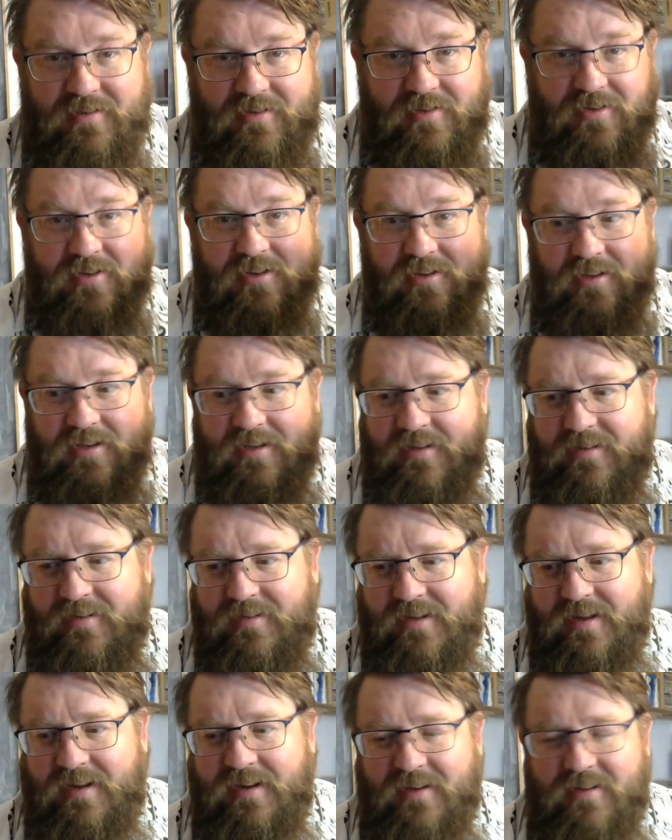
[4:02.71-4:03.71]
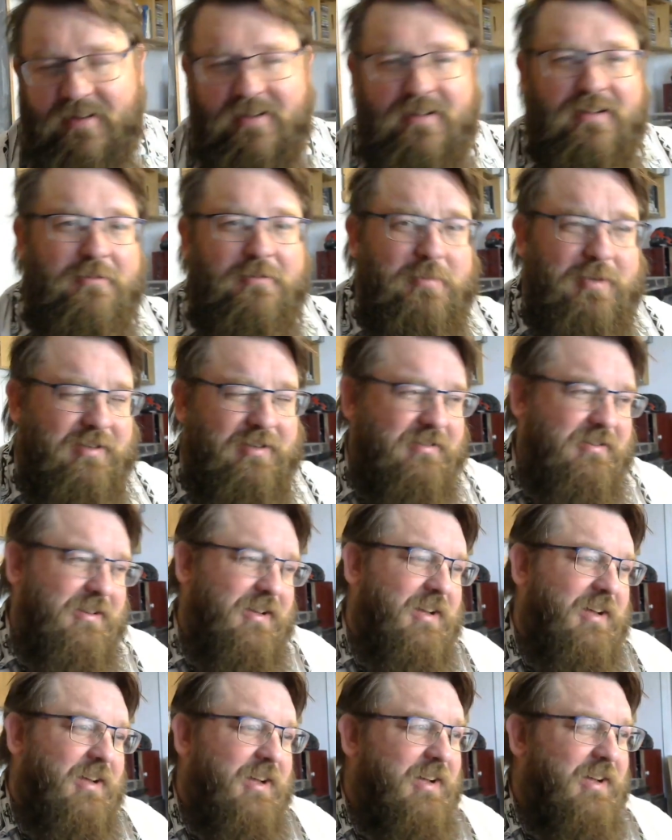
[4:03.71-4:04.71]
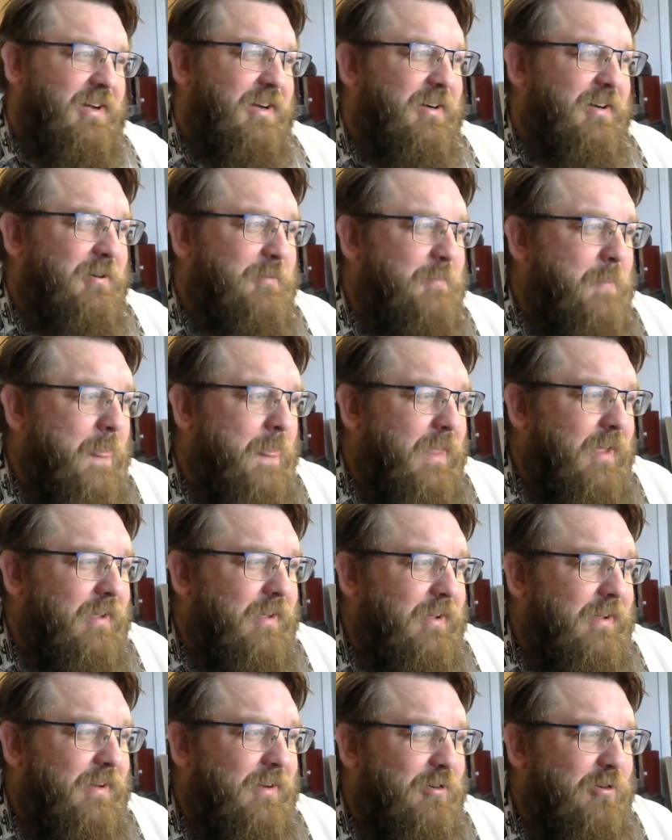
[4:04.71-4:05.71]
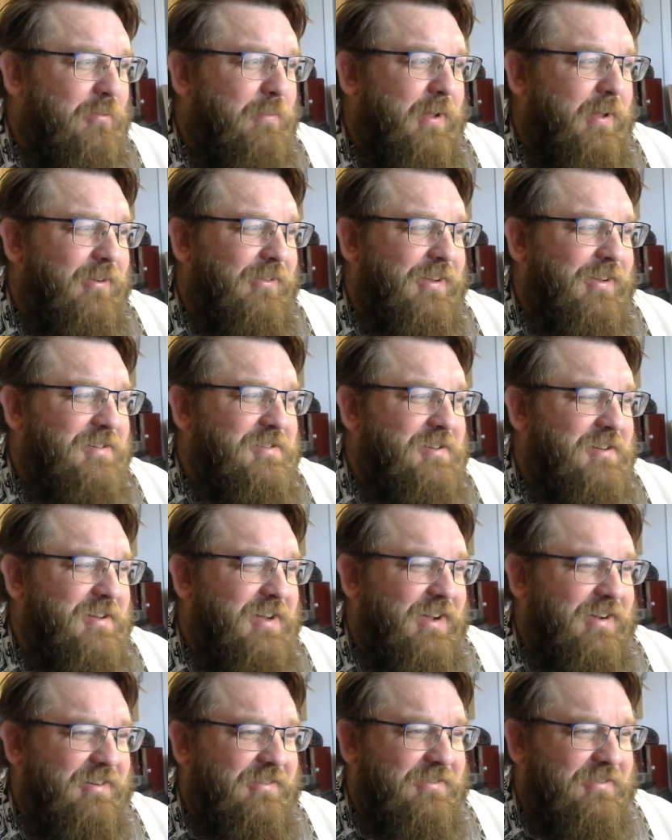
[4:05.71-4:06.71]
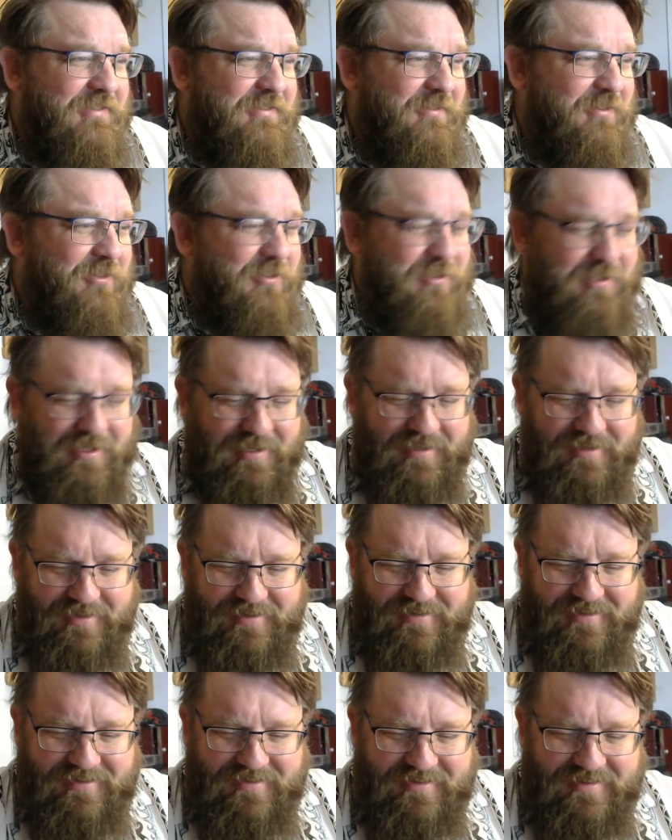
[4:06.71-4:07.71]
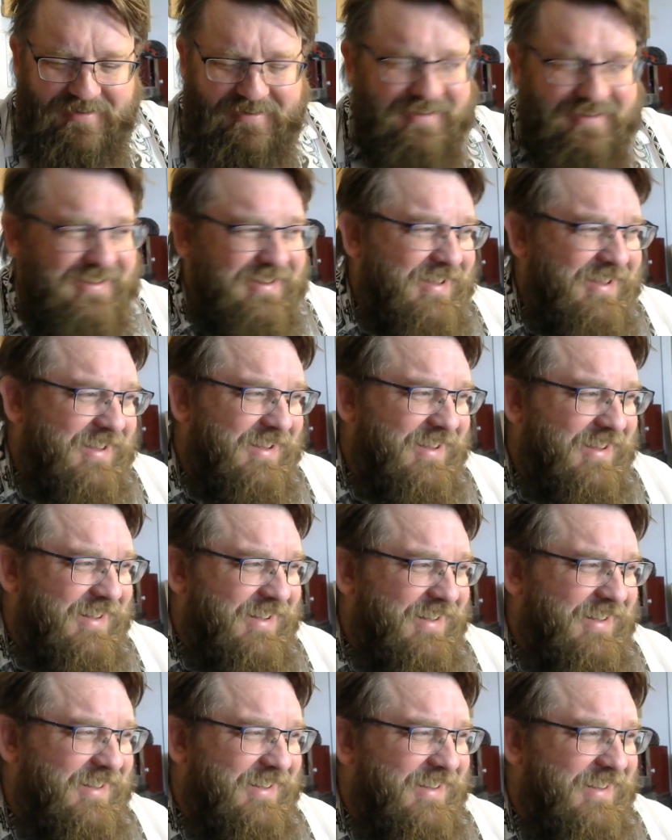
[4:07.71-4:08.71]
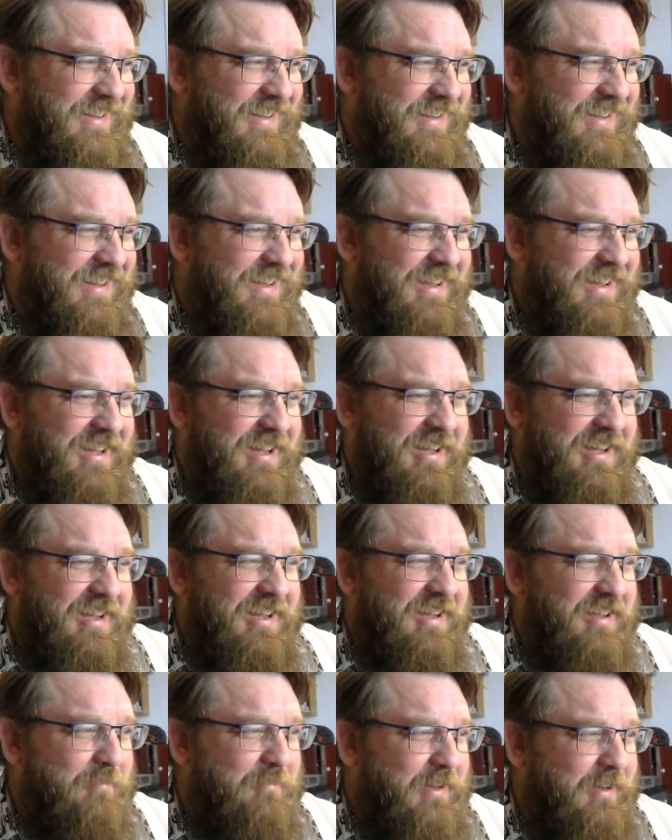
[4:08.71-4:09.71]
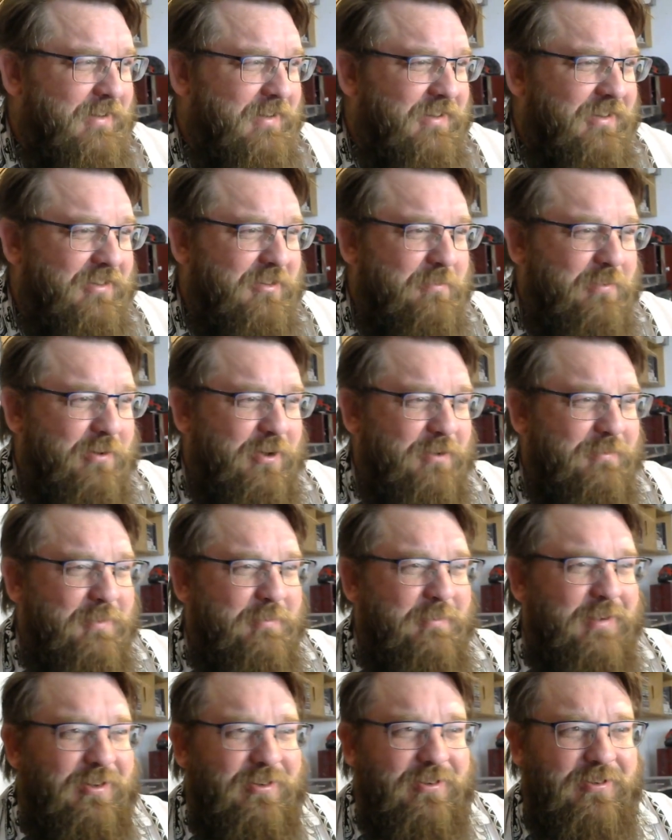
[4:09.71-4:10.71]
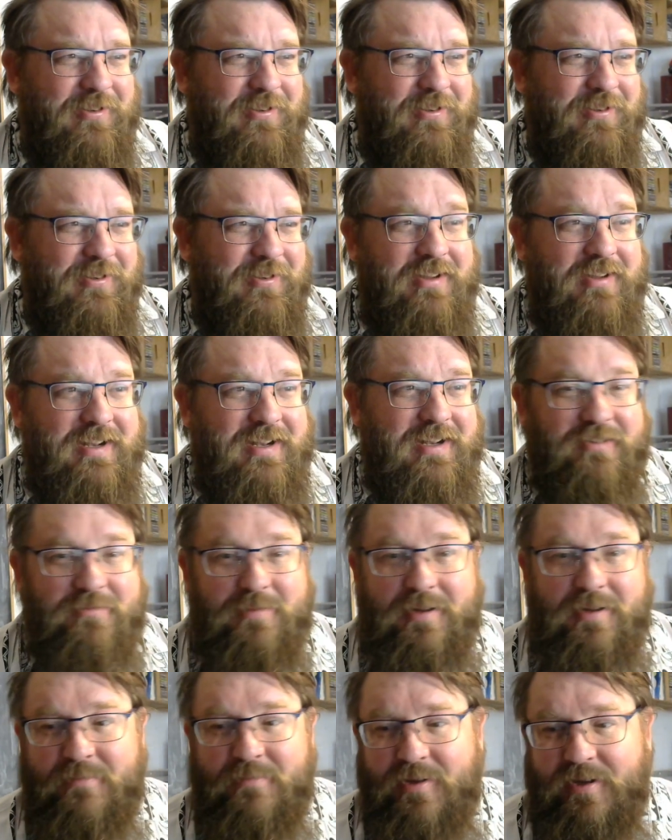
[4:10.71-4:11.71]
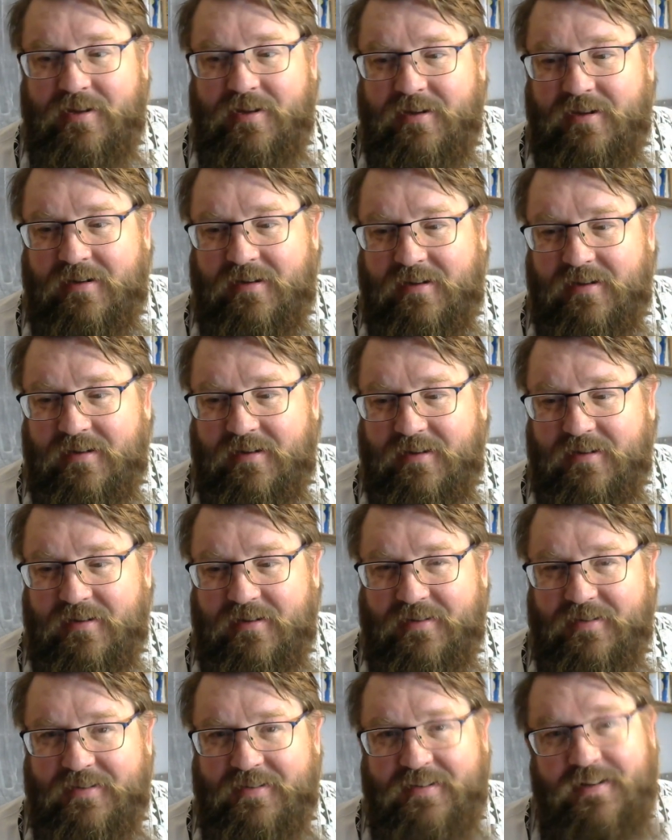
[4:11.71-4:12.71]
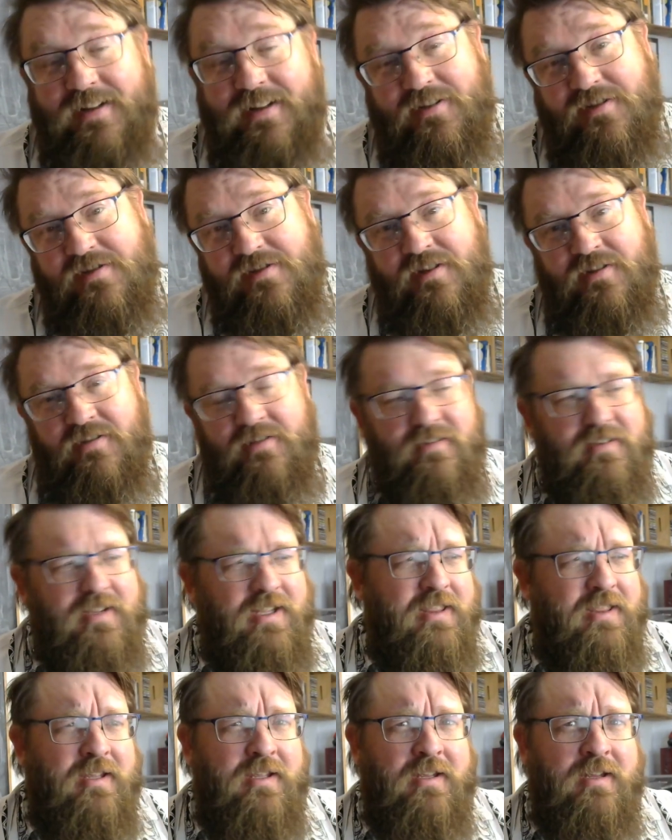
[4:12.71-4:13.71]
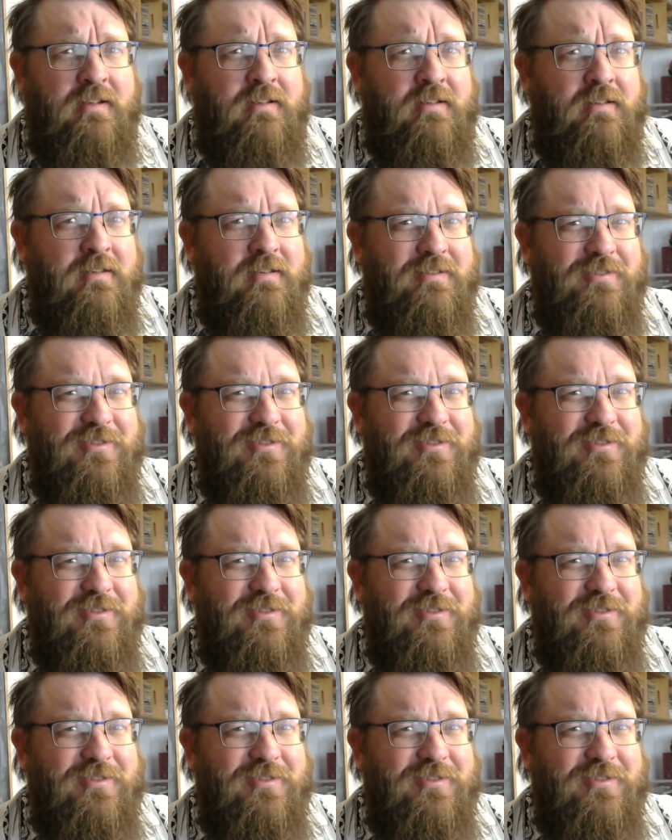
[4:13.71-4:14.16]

Early, it's 9 o'clock, but and I hope I don't let you down. We'll see. I've been a disappointment my whole life. You can ask my mother. That's a joke, I think.